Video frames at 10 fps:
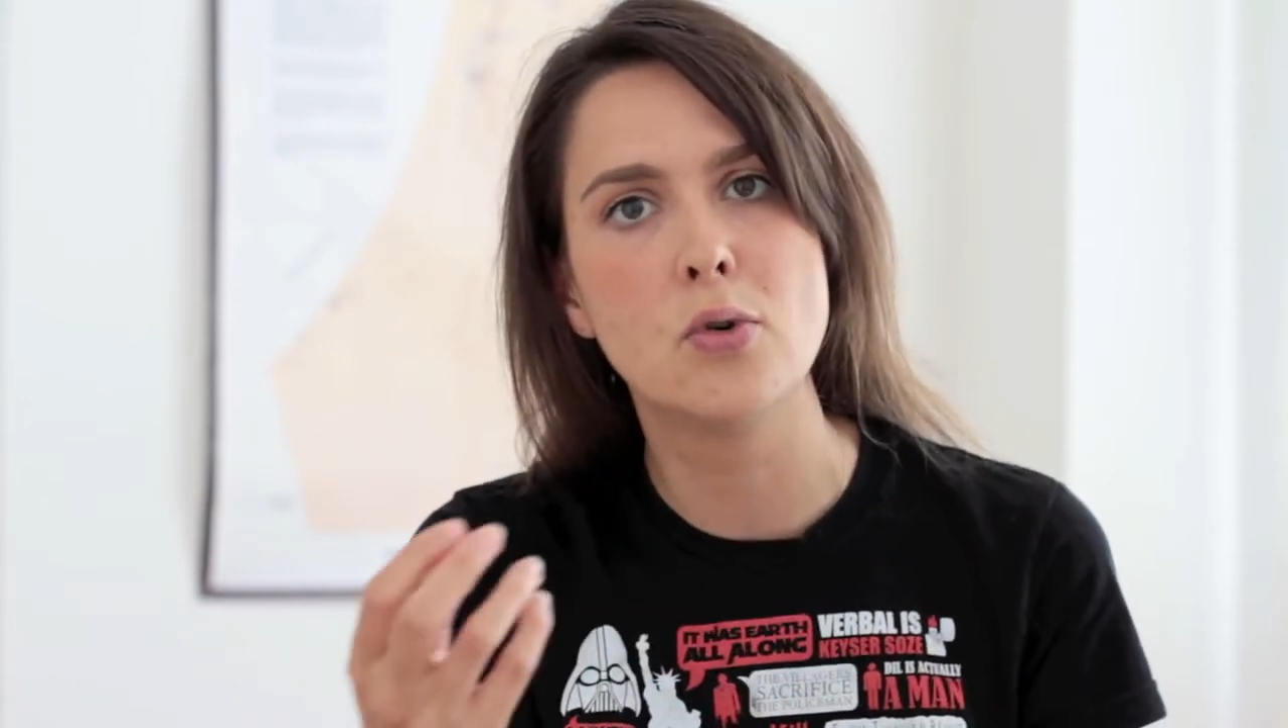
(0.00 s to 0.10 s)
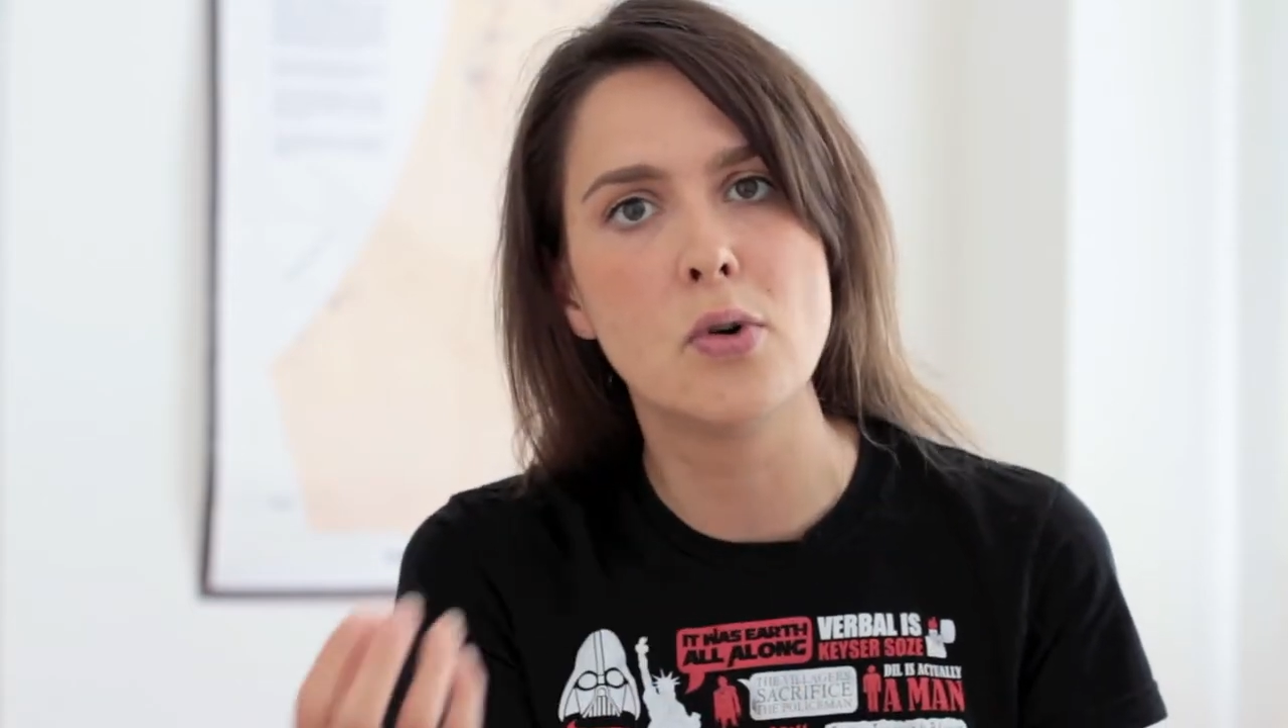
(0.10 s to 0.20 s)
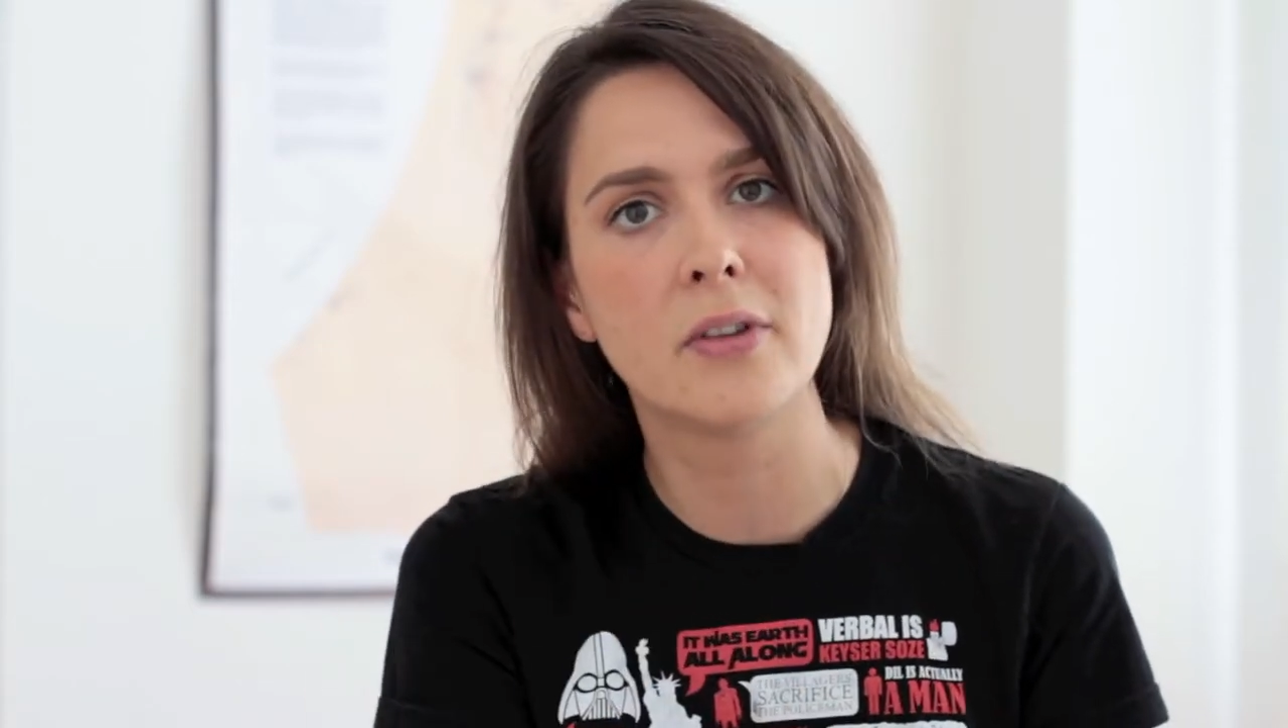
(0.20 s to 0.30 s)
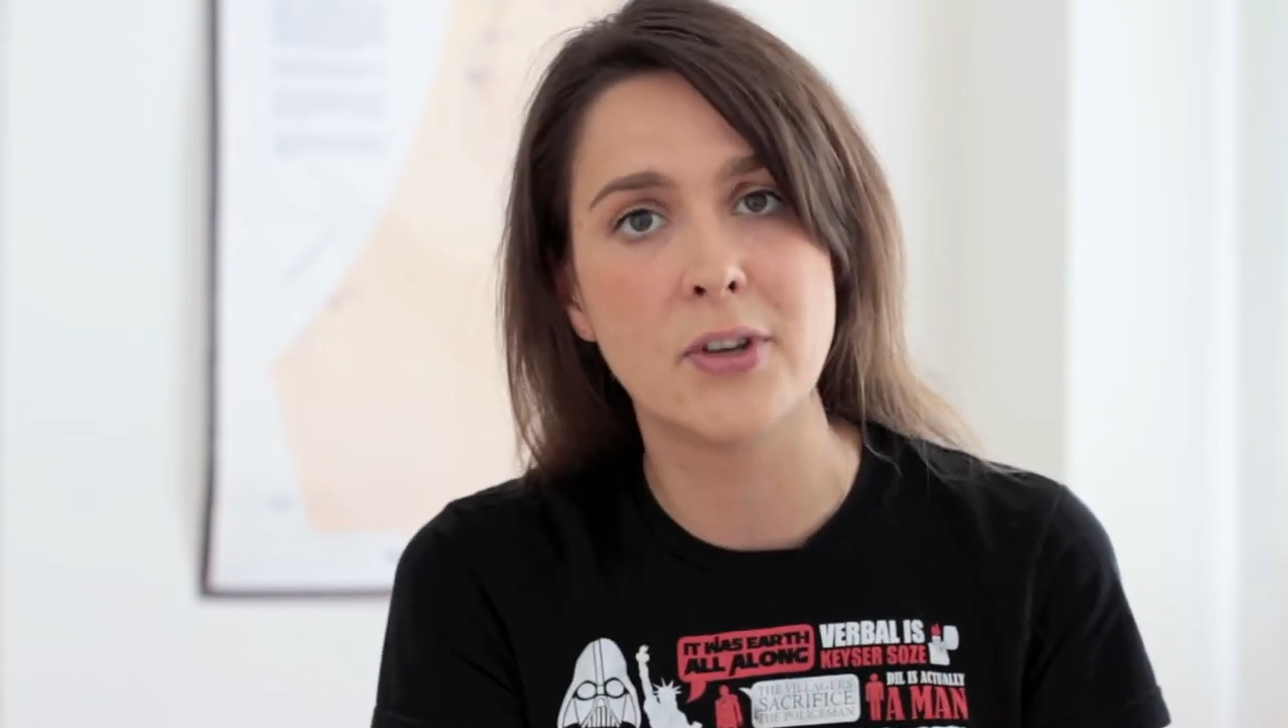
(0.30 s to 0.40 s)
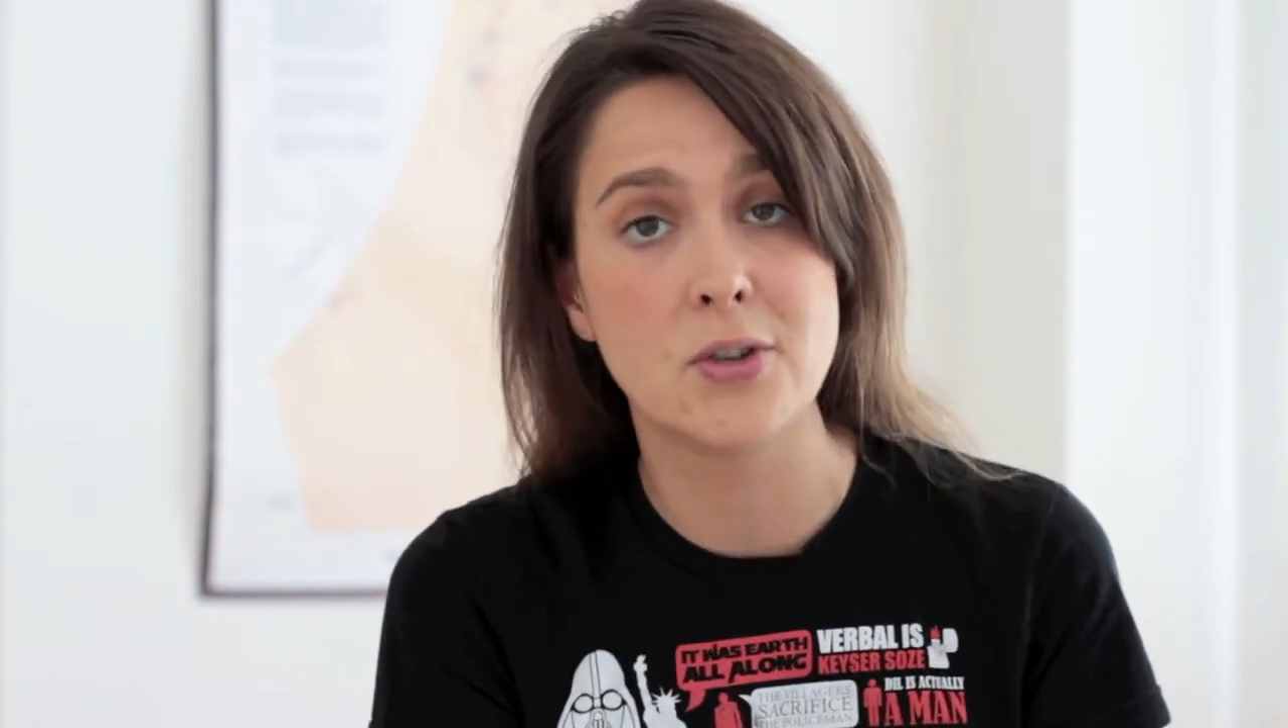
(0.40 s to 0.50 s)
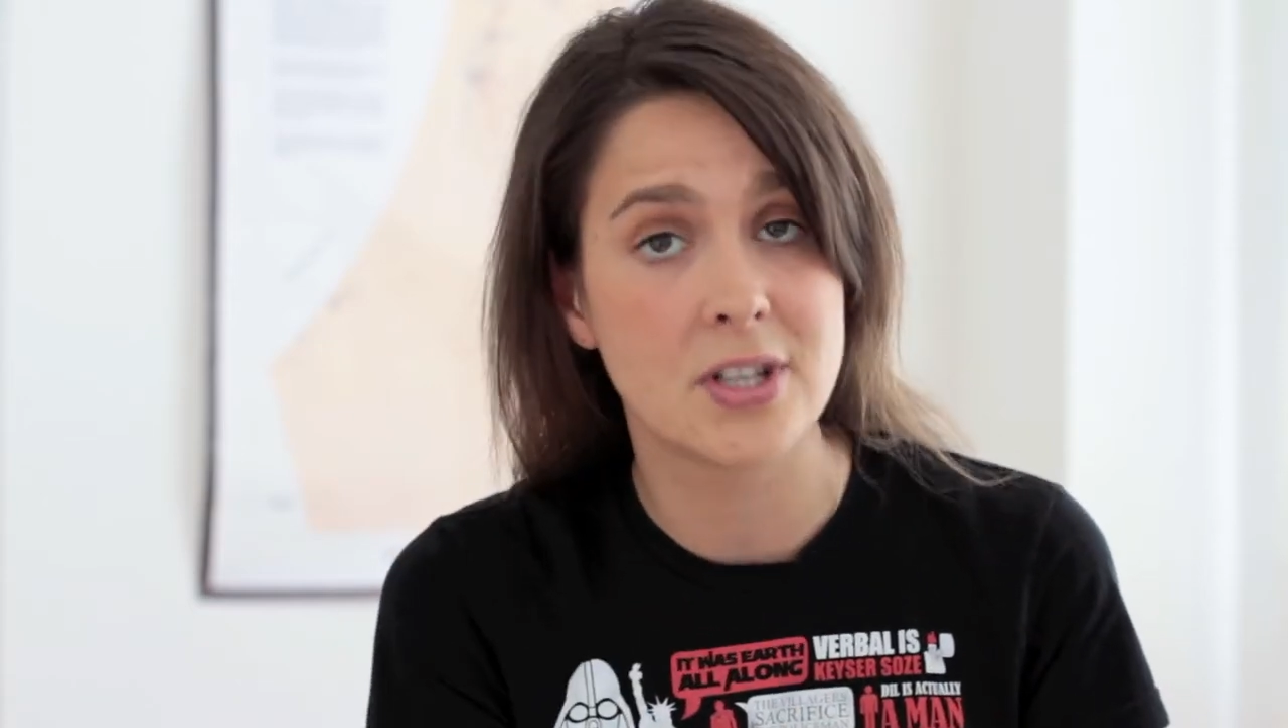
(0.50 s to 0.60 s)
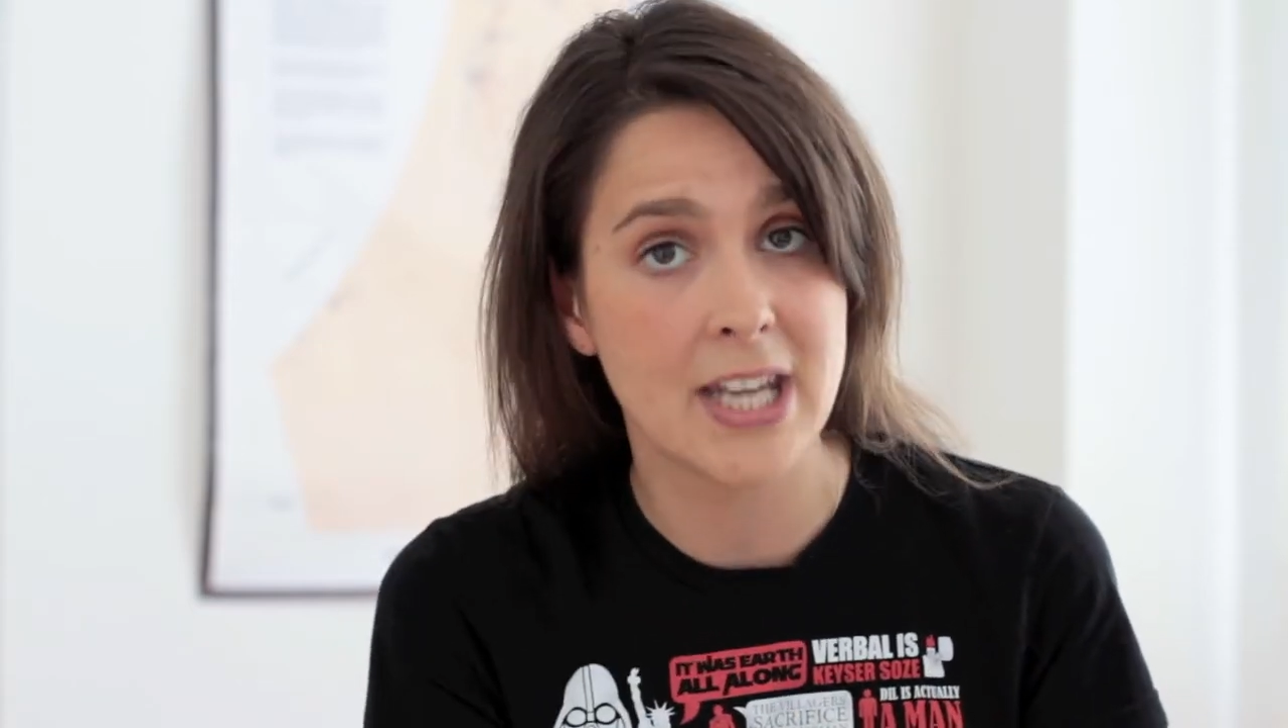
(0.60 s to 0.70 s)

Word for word: Google Fusion